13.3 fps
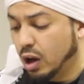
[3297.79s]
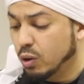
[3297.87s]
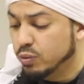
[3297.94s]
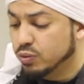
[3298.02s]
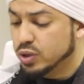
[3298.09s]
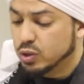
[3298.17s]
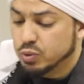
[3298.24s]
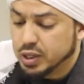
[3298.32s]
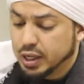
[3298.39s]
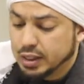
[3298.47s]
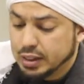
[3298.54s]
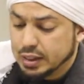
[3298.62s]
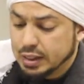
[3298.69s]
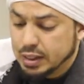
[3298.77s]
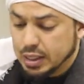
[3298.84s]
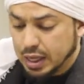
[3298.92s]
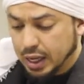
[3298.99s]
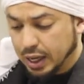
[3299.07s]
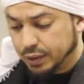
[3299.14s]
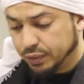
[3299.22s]
Hopefully we can
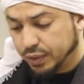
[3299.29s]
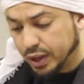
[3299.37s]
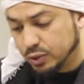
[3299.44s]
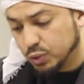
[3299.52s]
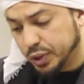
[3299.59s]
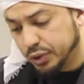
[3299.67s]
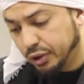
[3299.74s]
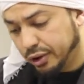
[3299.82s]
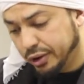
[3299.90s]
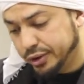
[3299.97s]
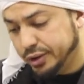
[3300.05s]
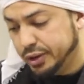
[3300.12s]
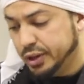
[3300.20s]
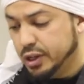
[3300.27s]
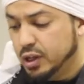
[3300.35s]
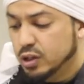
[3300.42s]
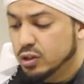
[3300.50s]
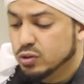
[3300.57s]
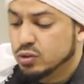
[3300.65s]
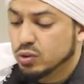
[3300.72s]
add that one on
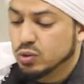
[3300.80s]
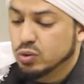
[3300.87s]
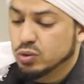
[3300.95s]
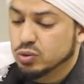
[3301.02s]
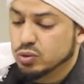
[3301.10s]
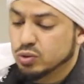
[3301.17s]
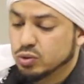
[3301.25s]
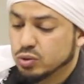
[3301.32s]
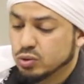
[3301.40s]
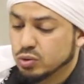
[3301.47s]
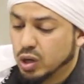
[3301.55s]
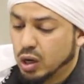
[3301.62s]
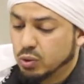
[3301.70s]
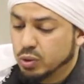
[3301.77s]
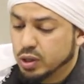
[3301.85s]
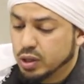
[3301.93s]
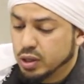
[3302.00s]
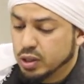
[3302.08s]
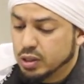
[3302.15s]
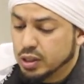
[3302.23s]
to, to, to
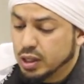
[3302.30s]
our